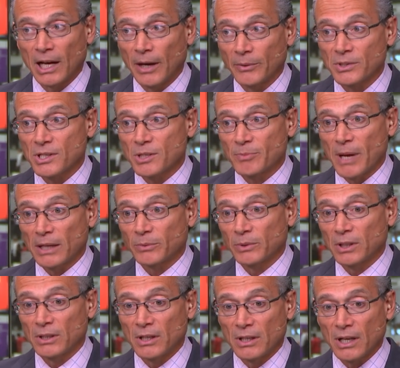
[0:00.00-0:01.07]
I would suspect
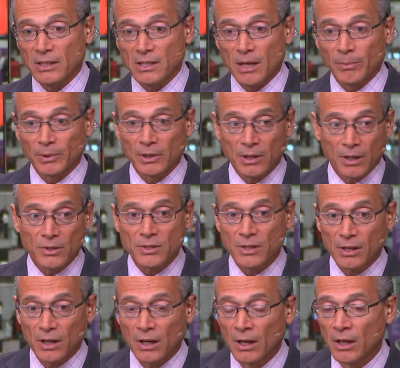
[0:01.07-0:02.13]
within the next couple of years
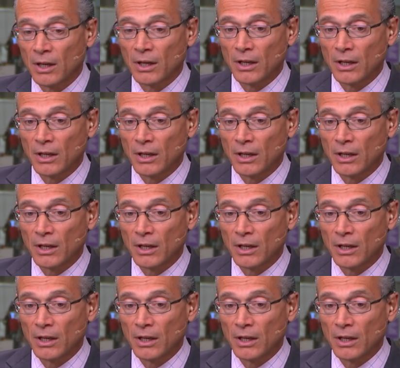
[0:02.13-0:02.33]
here,